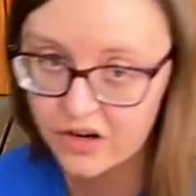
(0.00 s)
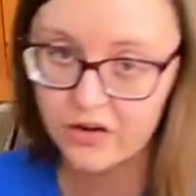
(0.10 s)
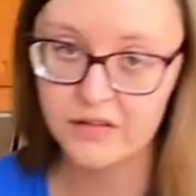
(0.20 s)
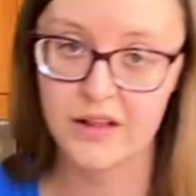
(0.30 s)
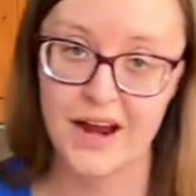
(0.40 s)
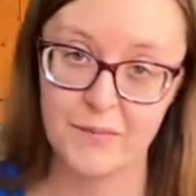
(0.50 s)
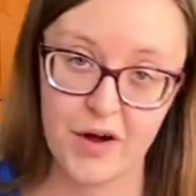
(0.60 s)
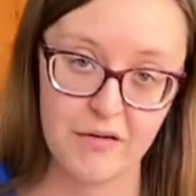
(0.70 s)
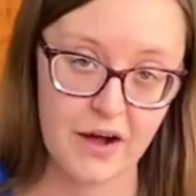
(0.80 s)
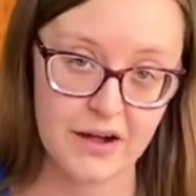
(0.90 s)
go to the
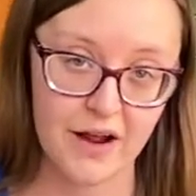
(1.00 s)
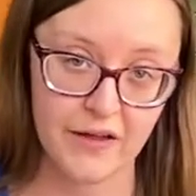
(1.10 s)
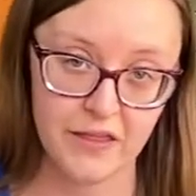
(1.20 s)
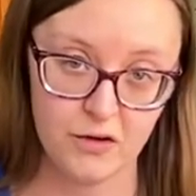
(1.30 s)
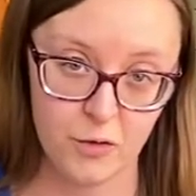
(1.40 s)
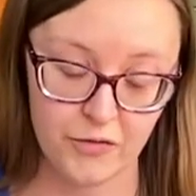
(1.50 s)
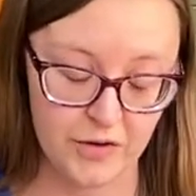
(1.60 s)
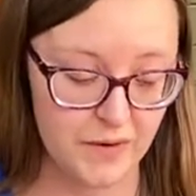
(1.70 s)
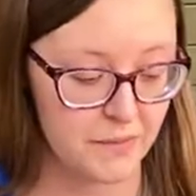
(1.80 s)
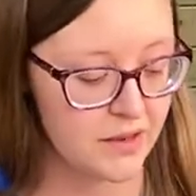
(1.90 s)
library right now. I think
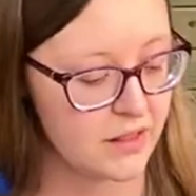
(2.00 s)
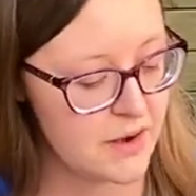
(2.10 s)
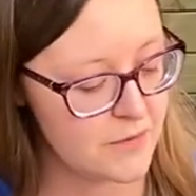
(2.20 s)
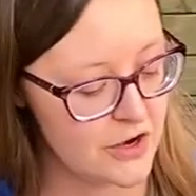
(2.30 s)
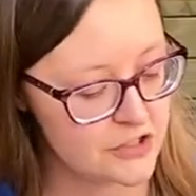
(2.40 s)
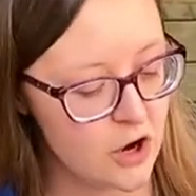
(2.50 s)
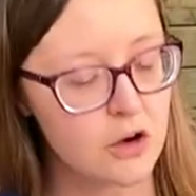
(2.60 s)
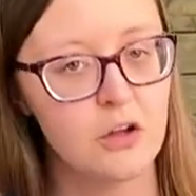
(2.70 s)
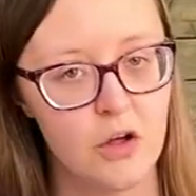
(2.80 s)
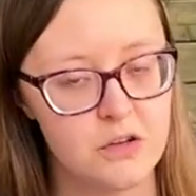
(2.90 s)
Norfolk Public Libraries
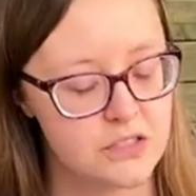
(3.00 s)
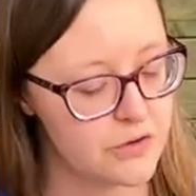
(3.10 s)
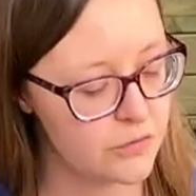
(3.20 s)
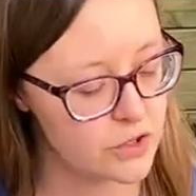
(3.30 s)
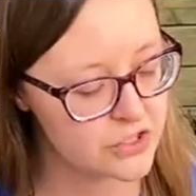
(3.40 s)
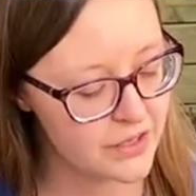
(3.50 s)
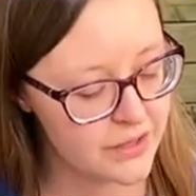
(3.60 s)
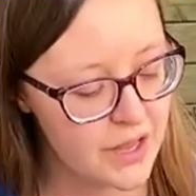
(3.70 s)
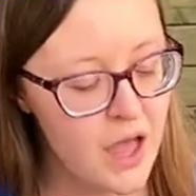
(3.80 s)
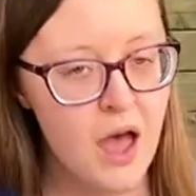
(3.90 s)
are closed,
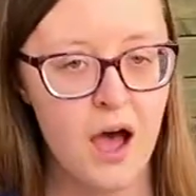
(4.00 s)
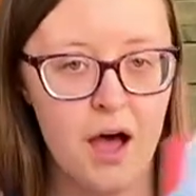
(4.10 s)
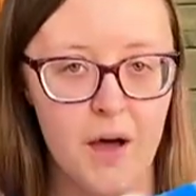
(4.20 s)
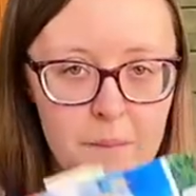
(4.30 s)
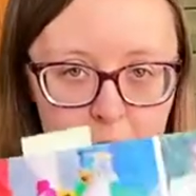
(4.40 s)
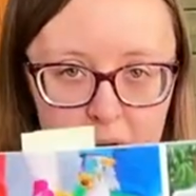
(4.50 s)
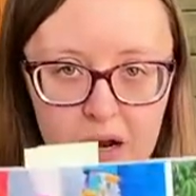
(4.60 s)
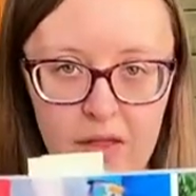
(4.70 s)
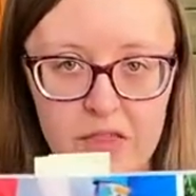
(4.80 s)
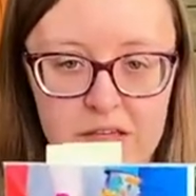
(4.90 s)
unfortunately. Um, but we
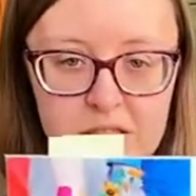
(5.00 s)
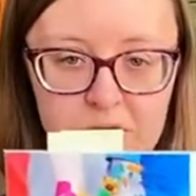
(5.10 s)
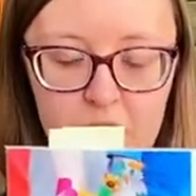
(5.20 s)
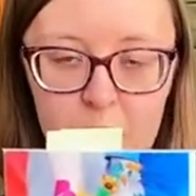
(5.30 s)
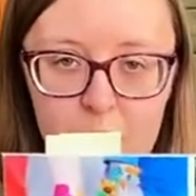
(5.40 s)
got this from